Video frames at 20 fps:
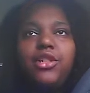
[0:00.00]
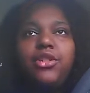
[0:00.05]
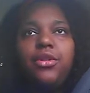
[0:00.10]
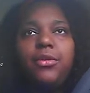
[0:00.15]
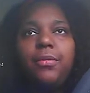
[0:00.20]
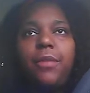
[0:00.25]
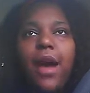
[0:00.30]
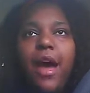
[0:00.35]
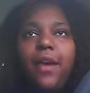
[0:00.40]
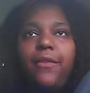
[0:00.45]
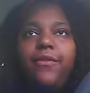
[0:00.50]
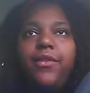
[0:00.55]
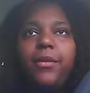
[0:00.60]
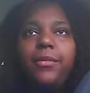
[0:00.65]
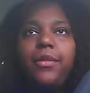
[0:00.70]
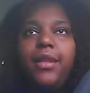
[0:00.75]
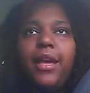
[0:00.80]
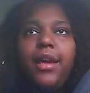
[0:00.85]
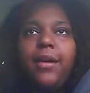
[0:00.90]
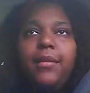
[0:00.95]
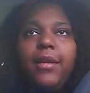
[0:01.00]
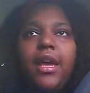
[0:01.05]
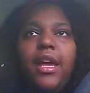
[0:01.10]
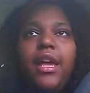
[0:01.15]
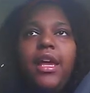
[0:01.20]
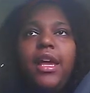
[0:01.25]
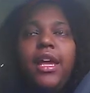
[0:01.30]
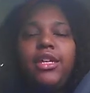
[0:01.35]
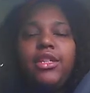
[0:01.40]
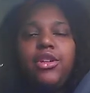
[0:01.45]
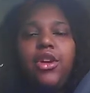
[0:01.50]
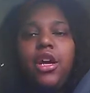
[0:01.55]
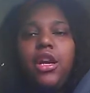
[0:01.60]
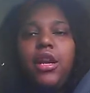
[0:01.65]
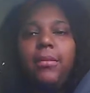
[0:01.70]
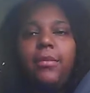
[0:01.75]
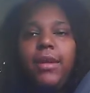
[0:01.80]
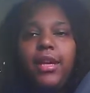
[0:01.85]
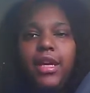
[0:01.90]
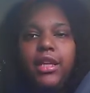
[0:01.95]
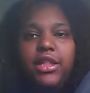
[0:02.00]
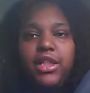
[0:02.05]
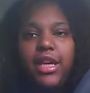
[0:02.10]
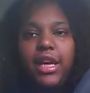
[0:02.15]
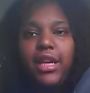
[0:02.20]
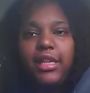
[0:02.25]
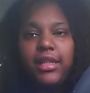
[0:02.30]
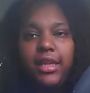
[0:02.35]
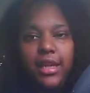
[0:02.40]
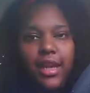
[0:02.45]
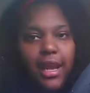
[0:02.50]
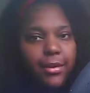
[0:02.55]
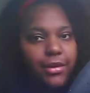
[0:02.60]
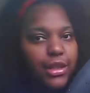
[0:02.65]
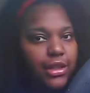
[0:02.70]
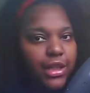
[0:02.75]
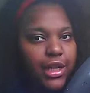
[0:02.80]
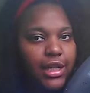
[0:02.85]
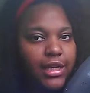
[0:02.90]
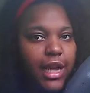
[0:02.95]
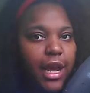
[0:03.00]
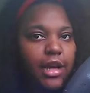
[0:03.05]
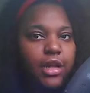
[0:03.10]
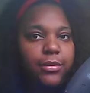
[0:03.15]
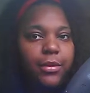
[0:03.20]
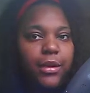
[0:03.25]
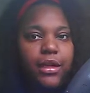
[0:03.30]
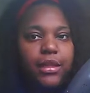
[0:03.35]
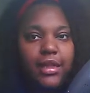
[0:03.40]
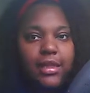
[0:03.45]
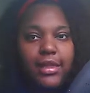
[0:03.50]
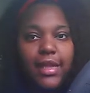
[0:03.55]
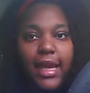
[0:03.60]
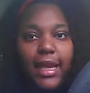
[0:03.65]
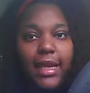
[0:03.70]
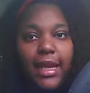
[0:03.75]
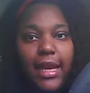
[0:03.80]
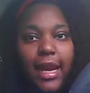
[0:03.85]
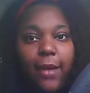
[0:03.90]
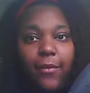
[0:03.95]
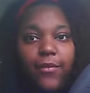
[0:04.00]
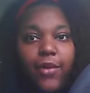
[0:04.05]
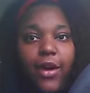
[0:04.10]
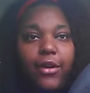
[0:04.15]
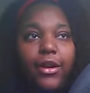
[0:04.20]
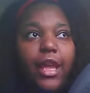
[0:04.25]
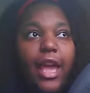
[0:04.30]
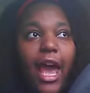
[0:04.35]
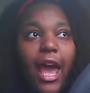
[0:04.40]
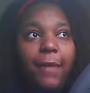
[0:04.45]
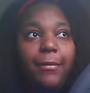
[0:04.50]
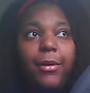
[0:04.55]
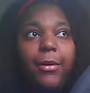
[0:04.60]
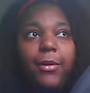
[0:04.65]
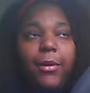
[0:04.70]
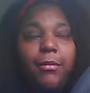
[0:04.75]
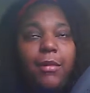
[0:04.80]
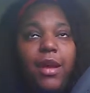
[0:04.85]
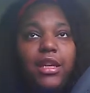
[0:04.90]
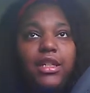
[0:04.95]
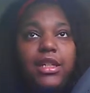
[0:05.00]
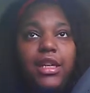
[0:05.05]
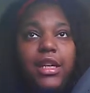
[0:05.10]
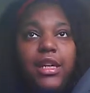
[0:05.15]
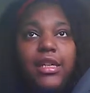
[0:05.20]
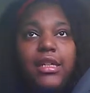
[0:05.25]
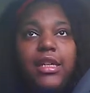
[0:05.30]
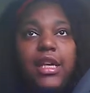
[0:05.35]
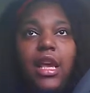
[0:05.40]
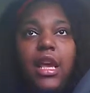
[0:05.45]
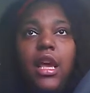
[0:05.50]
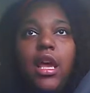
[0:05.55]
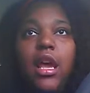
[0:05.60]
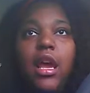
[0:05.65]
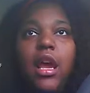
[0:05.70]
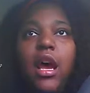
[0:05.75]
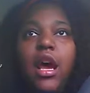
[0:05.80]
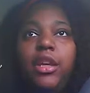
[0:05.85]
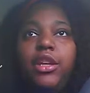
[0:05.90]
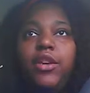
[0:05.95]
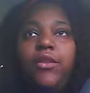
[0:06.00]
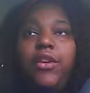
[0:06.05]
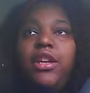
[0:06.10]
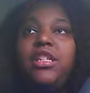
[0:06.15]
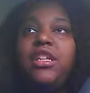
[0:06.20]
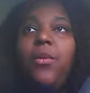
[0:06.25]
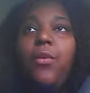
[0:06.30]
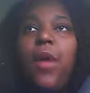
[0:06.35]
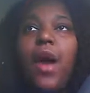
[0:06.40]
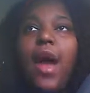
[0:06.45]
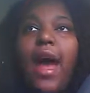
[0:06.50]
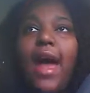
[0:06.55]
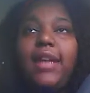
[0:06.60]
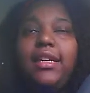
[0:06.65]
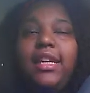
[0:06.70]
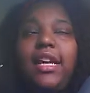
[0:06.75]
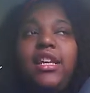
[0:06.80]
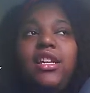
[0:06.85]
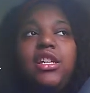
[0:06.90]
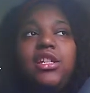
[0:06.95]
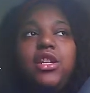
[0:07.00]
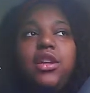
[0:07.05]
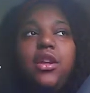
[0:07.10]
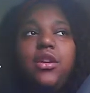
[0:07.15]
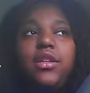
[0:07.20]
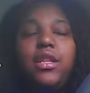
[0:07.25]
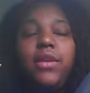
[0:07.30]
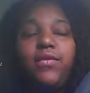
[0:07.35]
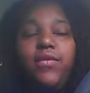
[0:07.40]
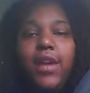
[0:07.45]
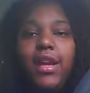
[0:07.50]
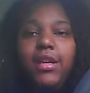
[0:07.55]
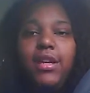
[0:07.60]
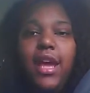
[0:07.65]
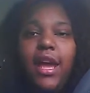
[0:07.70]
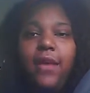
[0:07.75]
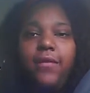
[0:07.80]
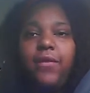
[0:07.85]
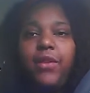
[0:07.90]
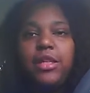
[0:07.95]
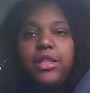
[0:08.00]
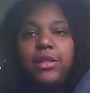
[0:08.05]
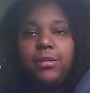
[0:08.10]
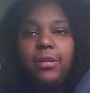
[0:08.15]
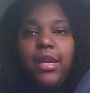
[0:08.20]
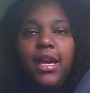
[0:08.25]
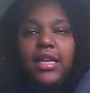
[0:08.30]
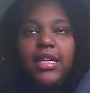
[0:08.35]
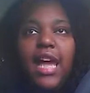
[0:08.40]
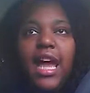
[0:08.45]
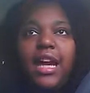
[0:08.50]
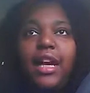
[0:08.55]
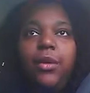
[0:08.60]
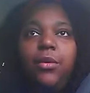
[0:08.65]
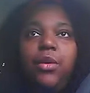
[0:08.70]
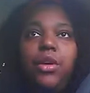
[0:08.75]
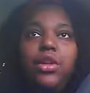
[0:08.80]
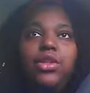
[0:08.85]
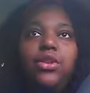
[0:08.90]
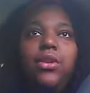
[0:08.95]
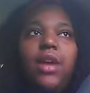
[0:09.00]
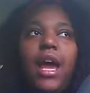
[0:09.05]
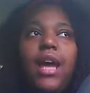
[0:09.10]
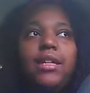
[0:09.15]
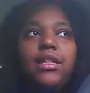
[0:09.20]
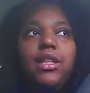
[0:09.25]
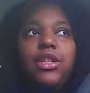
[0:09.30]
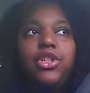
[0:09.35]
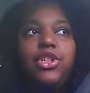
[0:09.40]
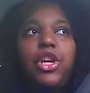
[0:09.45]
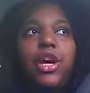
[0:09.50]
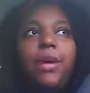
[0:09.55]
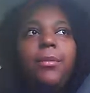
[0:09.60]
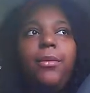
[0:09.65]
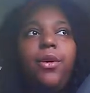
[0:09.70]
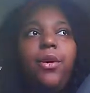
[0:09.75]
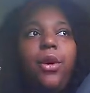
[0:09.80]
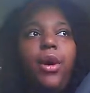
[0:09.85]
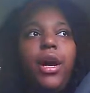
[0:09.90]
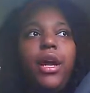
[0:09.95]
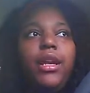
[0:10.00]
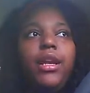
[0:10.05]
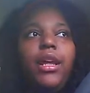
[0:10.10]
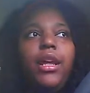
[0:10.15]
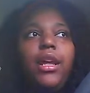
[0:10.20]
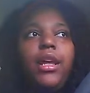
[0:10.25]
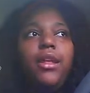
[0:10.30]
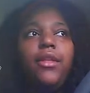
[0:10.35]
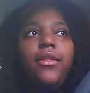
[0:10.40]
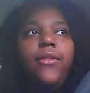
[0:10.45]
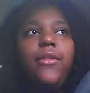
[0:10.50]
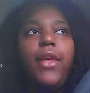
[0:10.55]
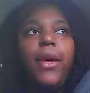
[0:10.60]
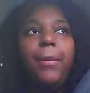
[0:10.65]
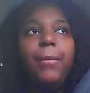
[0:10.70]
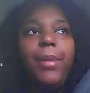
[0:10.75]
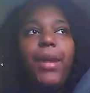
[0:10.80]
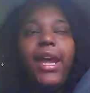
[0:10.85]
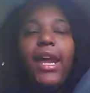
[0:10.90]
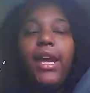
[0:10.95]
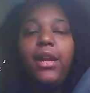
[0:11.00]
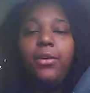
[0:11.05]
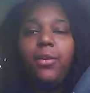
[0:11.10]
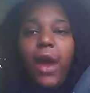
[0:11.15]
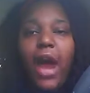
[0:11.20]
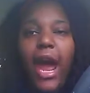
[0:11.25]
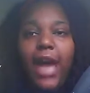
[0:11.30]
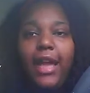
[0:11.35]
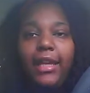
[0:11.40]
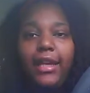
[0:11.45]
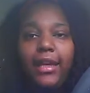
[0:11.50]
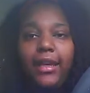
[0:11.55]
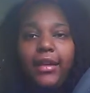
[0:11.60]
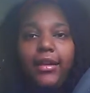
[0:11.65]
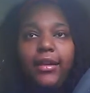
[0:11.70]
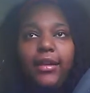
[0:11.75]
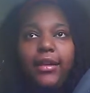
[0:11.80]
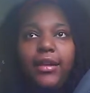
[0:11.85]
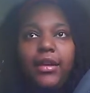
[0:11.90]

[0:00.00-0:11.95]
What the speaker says: buy from them, it's going to be a chance, and that was a chance I was willing to take, and I'm very happy with my chance. The reason why I didn't disclose the vendor at first is because I didn't want you guys to jump on the bandwagon